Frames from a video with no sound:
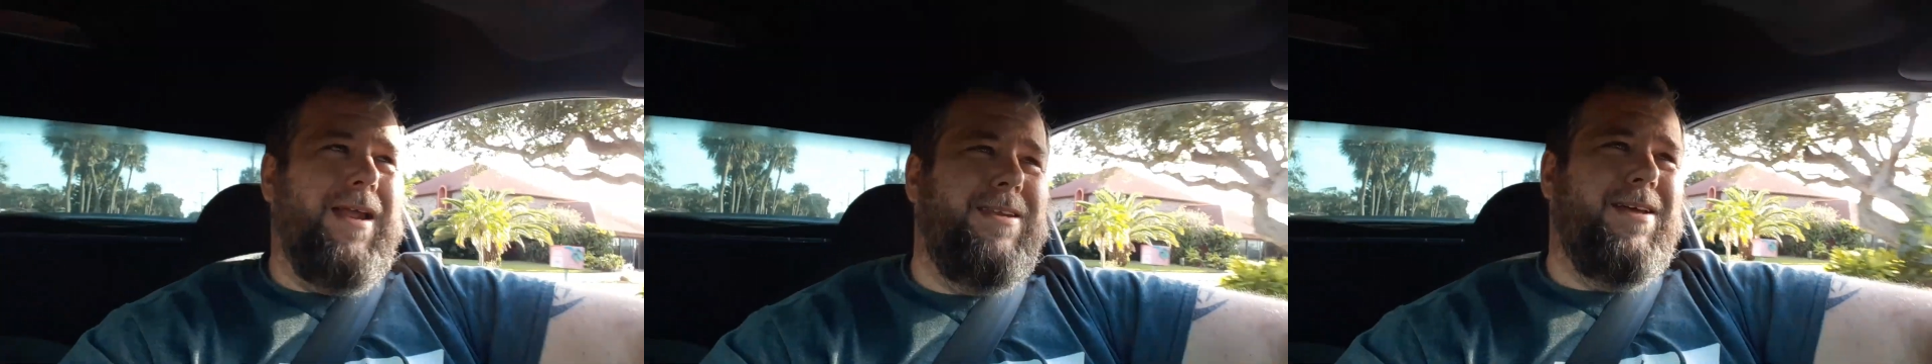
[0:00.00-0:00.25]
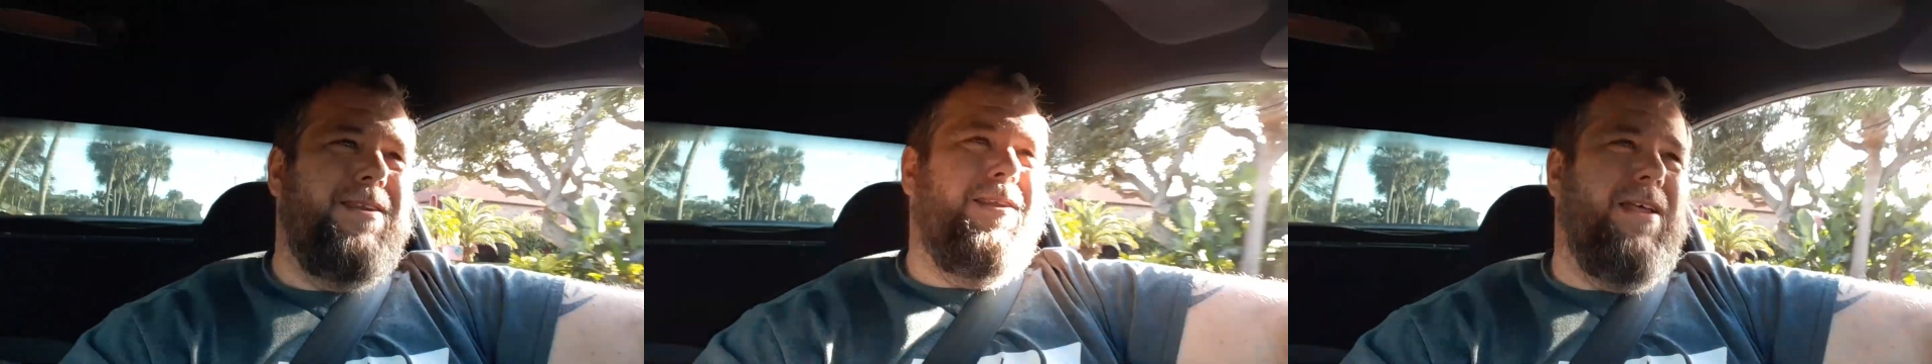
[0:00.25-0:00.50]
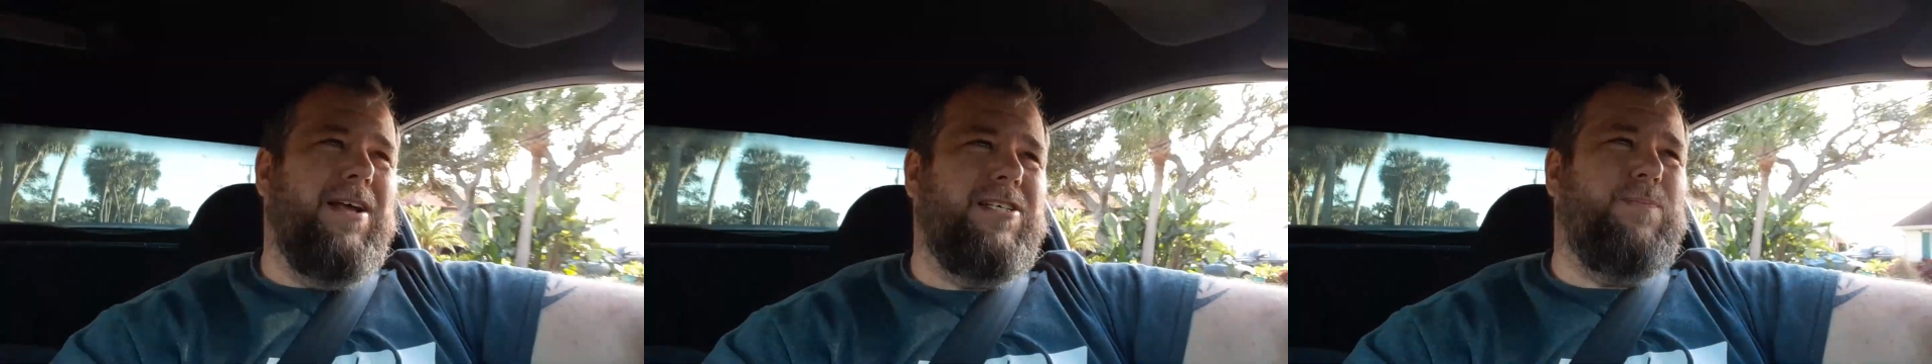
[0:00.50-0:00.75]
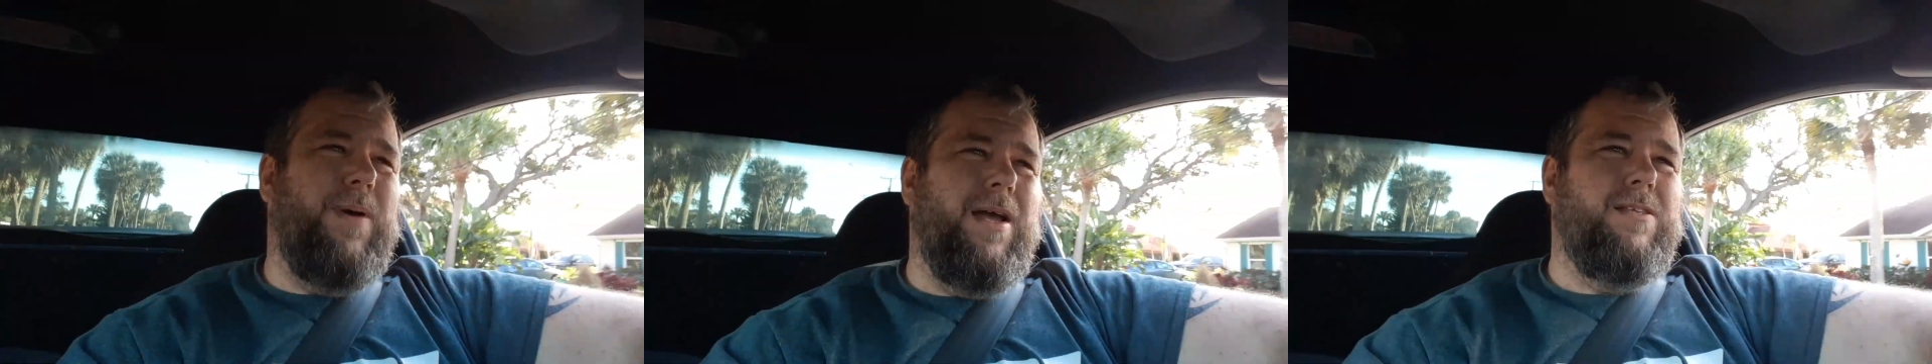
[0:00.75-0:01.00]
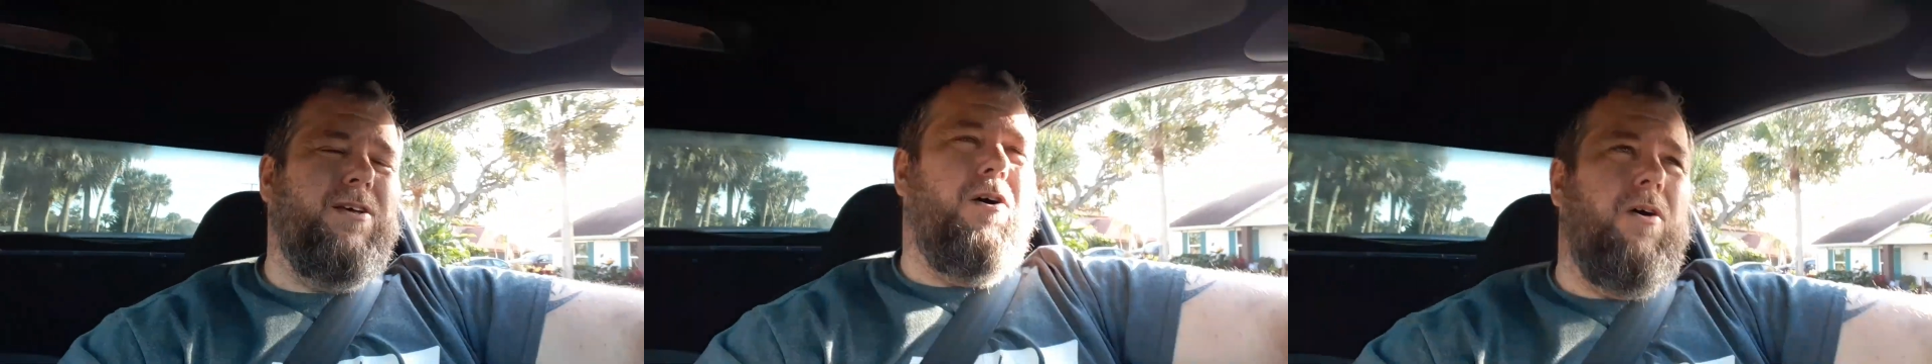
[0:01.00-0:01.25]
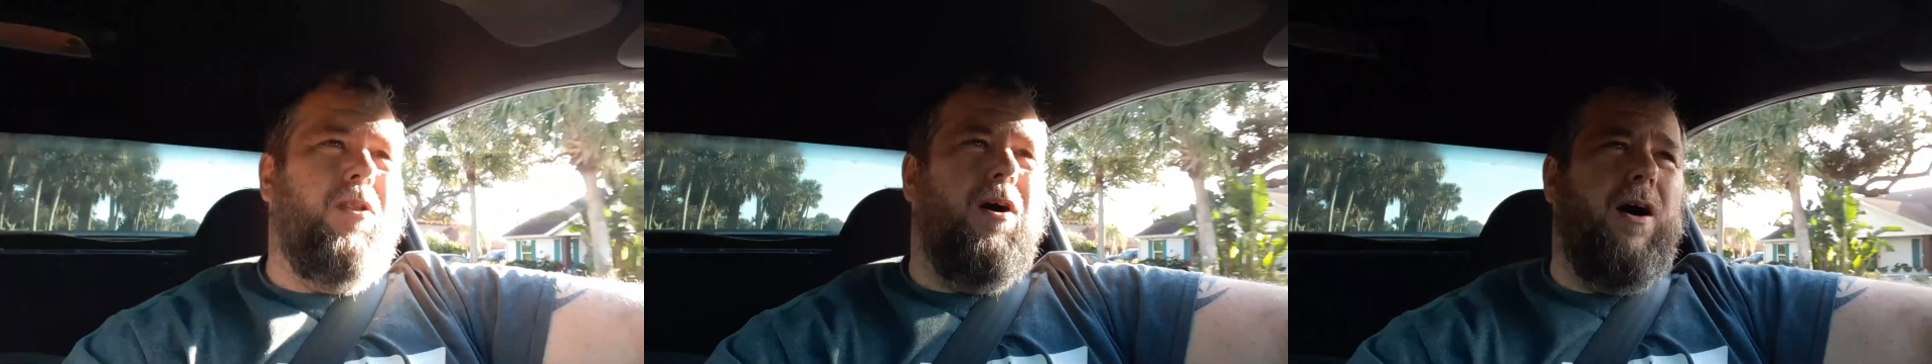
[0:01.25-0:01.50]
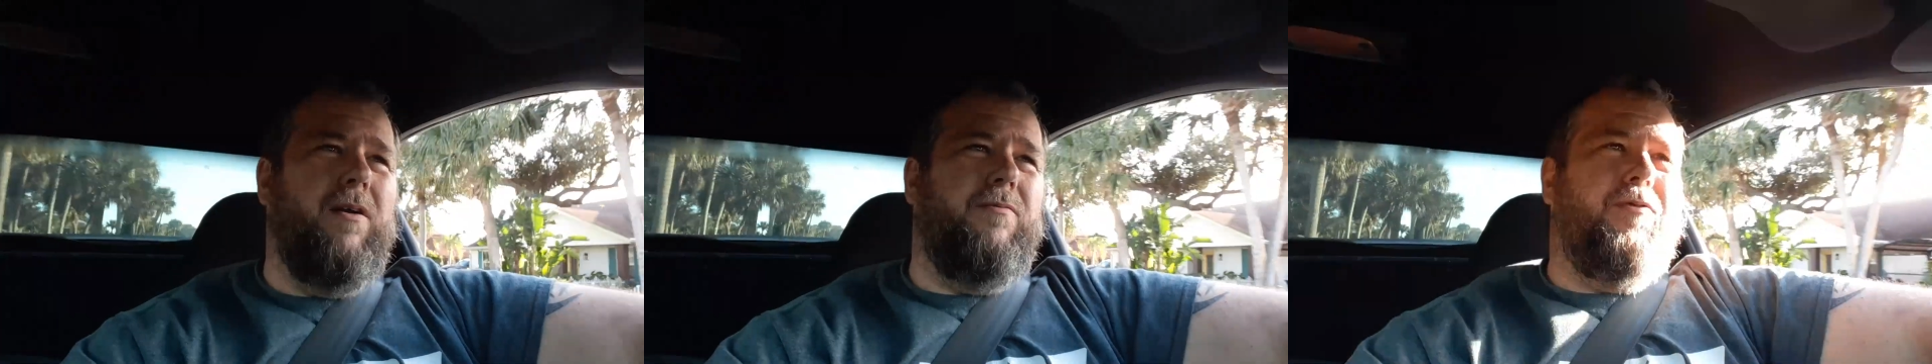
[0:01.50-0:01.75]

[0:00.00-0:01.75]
didn't expect a whole lot